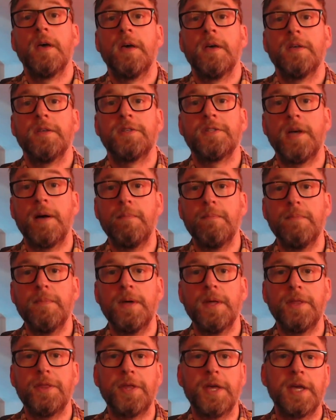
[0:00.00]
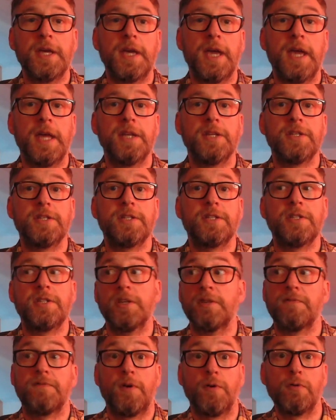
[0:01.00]
Some think it's
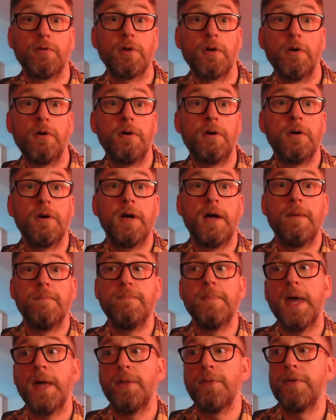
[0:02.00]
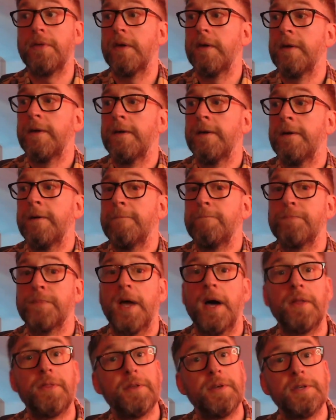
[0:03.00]
just folklore, a myth.
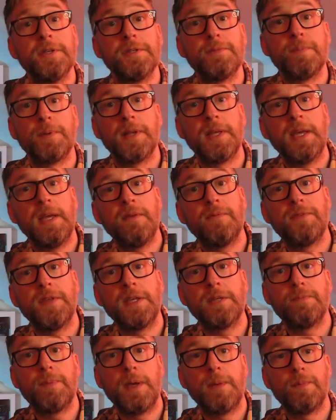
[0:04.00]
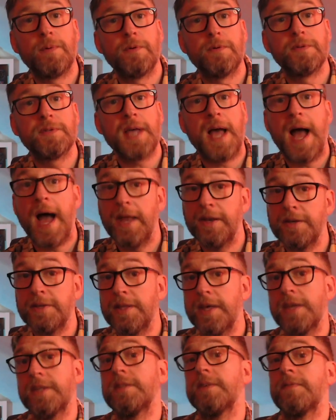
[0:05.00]
Others believe these peoples and
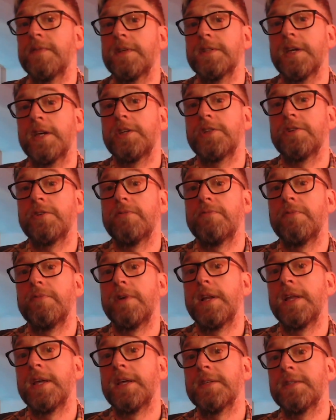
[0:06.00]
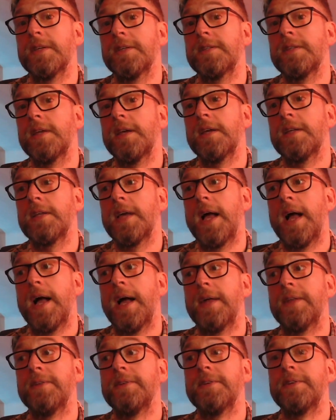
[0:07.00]
their civilization really existed
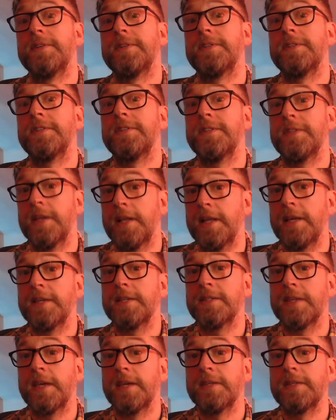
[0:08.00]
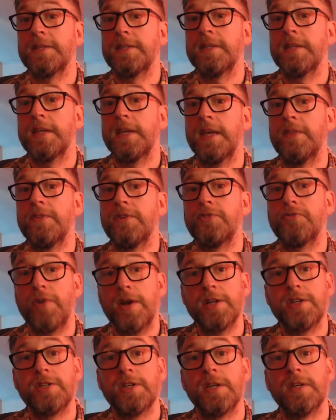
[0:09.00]
and still exist in the
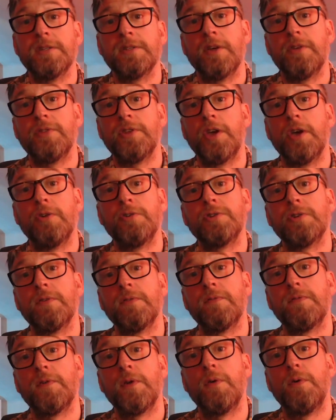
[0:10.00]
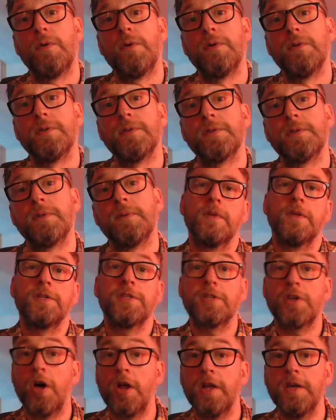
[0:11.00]
trenches on the ocean floors.
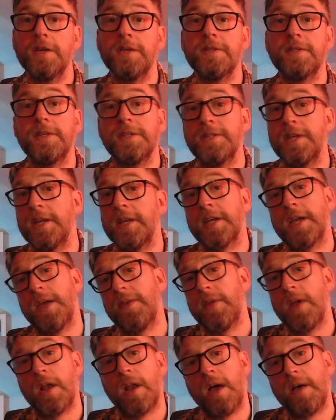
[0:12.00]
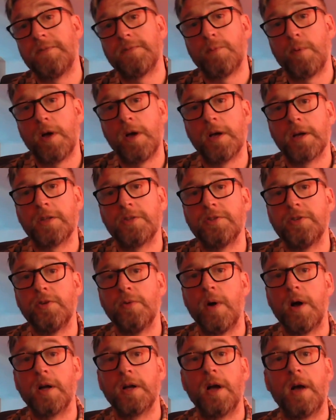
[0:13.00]
Scholars dedicate their life's work
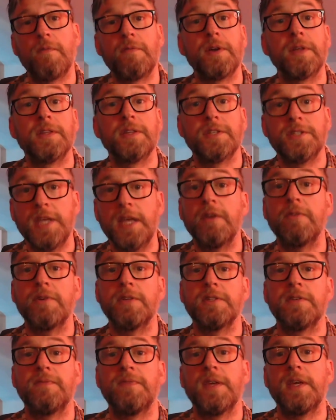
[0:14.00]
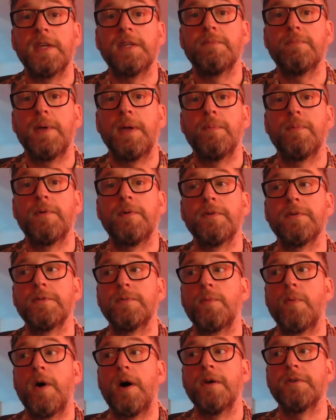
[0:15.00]
to uncovering the secrets of these
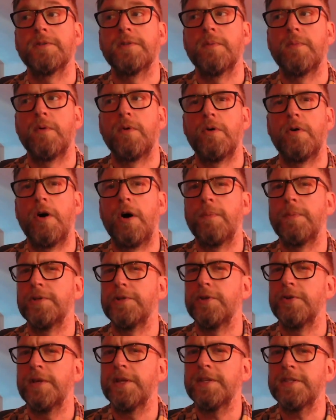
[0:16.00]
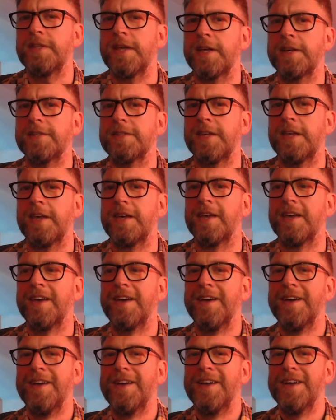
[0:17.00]
peoples, whilst the more opportunistic seek
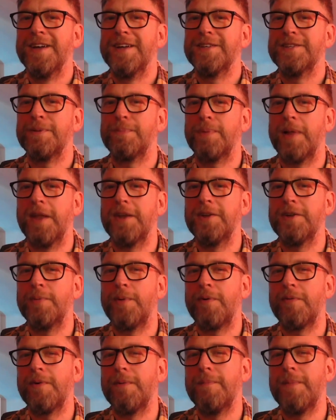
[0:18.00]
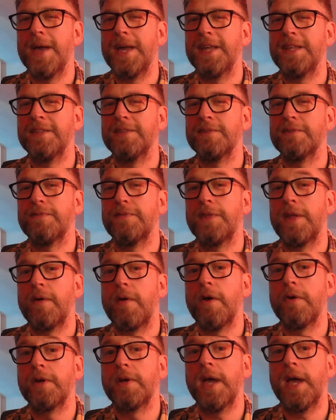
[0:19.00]
to plunder what remains for
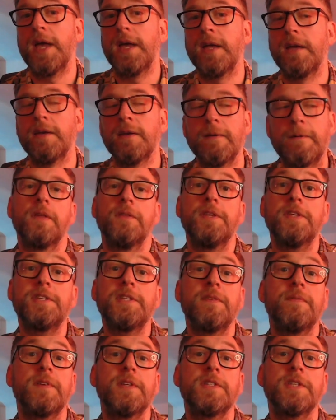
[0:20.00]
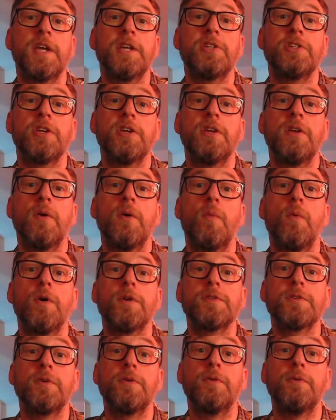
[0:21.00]
their own gain. This civilization
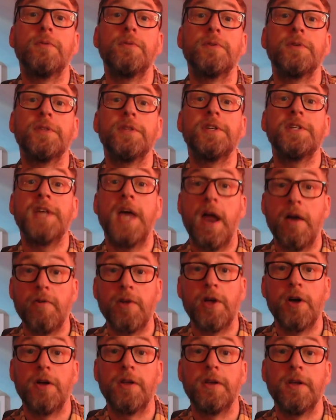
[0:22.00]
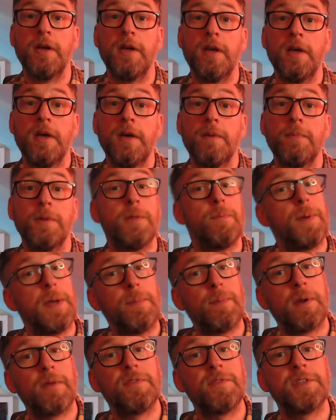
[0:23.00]
was called the Terion, but the
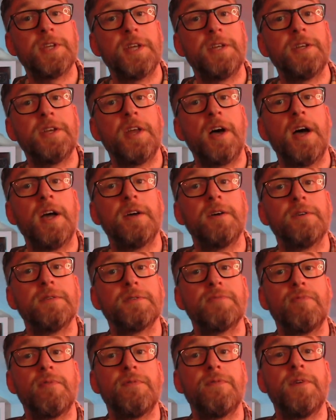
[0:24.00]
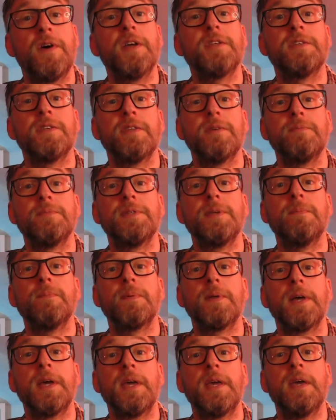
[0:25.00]
people of the Sundered Isles refer to them
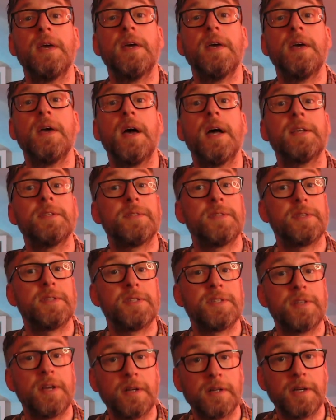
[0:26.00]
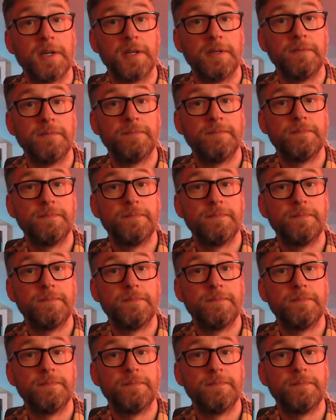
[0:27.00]
simply as the Sunken.